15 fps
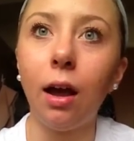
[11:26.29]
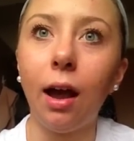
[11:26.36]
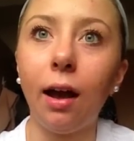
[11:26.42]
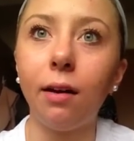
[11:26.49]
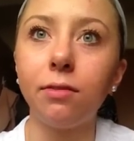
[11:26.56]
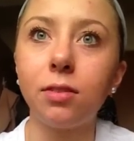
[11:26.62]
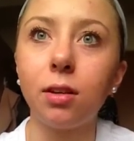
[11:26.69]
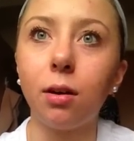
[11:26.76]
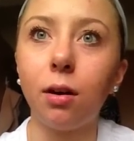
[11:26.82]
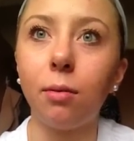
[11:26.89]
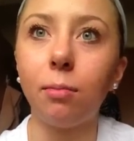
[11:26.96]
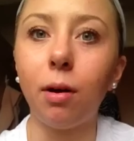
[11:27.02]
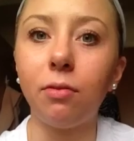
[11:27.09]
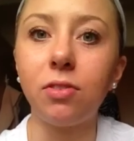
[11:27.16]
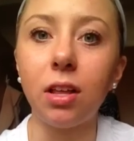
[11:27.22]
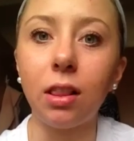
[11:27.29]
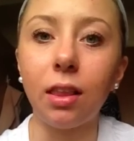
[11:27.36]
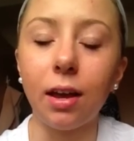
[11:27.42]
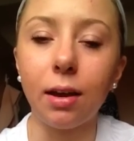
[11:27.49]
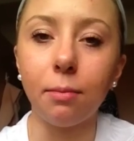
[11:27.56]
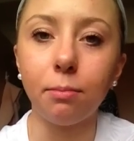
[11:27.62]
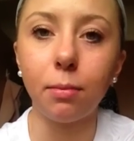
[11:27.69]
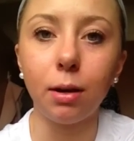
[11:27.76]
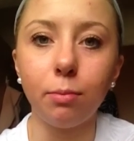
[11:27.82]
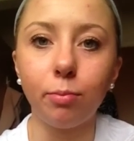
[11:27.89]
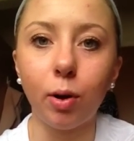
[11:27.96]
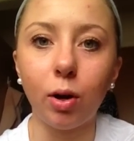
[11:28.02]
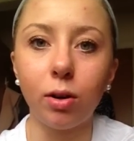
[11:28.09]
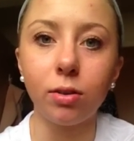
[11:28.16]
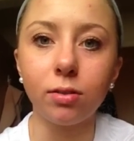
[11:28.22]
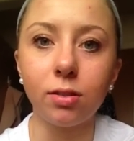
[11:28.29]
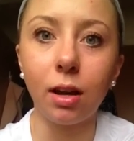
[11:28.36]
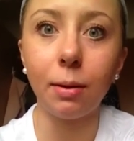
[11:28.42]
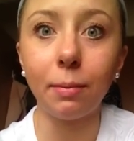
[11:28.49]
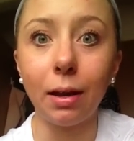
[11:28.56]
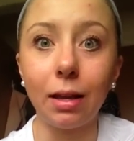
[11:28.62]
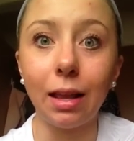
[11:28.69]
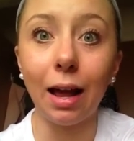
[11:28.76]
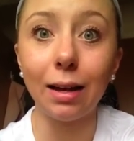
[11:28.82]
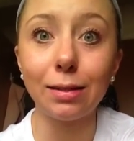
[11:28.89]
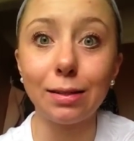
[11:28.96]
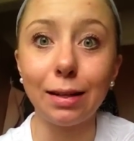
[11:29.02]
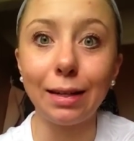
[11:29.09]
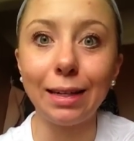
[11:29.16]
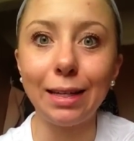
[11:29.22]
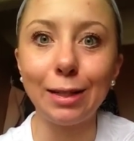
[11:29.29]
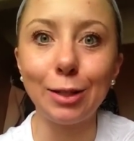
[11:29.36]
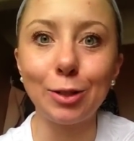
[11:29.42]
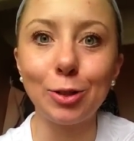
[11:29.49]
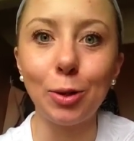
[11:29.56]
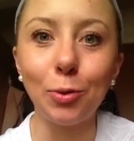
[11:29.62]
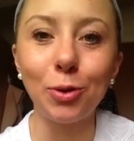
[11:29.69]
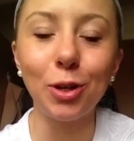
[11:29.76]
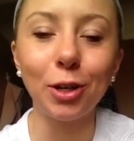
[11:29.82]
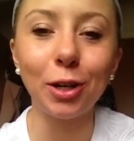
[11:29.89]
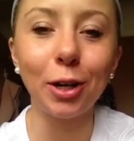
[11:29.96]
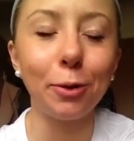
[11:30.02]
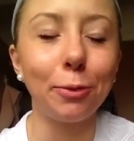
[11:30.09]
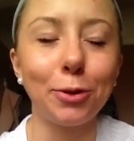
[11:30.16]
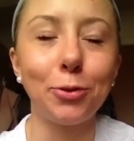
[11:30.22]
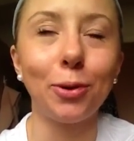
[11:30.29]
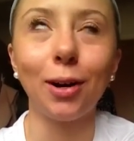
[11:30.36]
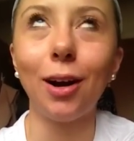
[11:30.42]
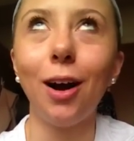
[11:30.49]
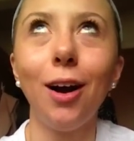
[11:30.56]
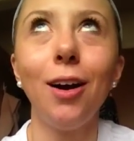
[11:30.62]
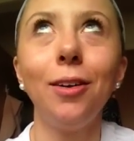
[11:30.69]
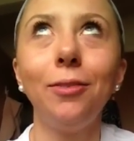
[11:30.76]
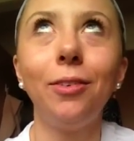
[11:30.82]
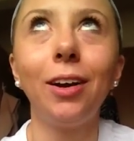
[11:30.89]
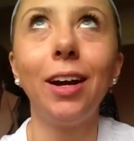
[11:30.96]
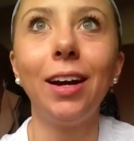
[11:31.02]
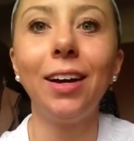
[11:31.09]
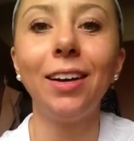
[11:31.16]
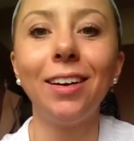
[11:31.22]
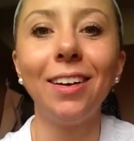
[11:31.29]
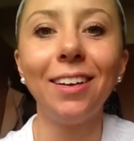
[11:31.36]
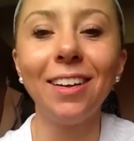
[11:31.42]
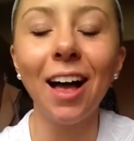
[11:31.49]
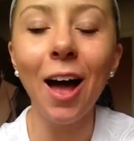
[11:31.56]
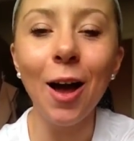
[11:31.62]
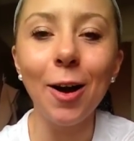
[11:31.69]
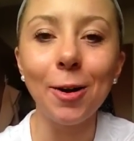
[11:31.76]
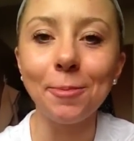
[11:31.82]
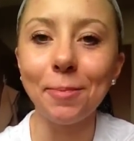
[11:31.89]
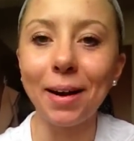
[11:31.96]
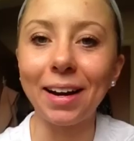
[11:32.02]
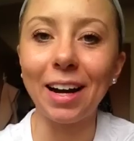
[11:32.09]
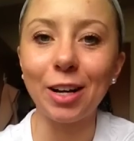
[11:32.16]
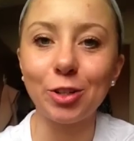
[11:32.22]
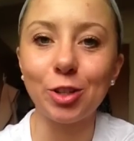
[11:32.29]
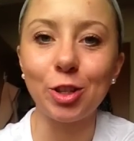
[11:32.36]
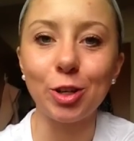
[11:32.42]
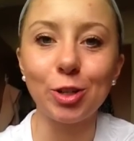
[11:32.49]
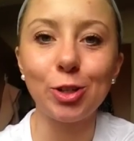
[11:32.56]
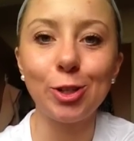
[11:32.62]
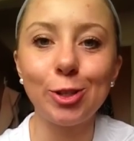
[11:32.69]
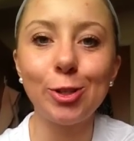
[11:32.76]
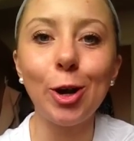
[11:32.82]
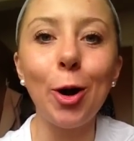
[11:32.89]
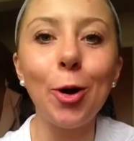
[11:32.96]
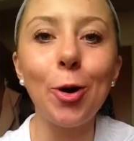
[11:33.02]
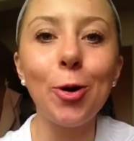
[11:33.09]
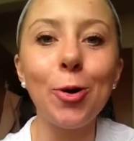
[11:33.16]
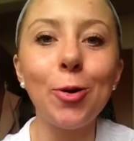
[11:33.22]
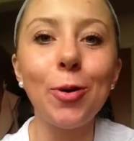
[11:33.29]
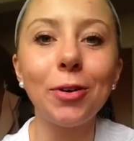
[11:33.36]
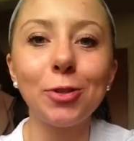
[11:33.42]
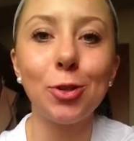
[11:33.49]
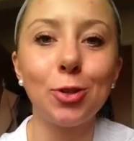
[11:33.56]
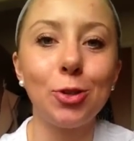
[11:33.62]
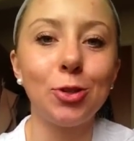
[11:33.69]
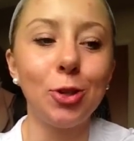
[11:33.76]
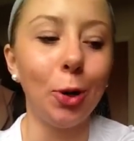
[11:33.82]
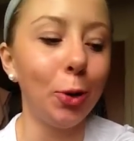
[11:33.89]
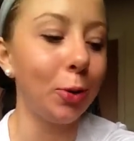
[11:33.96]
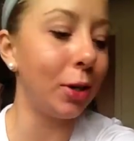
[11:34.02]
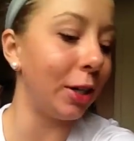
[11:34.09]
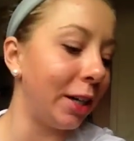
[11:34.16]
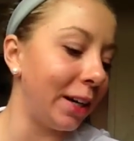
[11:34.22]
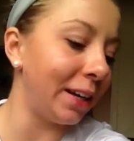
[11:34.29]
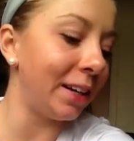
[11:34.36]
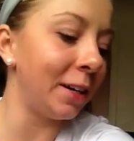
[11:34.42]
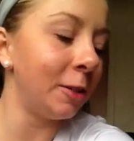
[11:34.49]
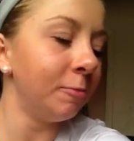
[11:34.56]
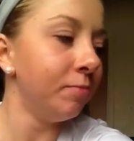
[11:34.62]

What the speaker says: Have some of the lamb meatballs I made last night in the slow cooker, which were unreal. Oh my gosh, they're so, so good.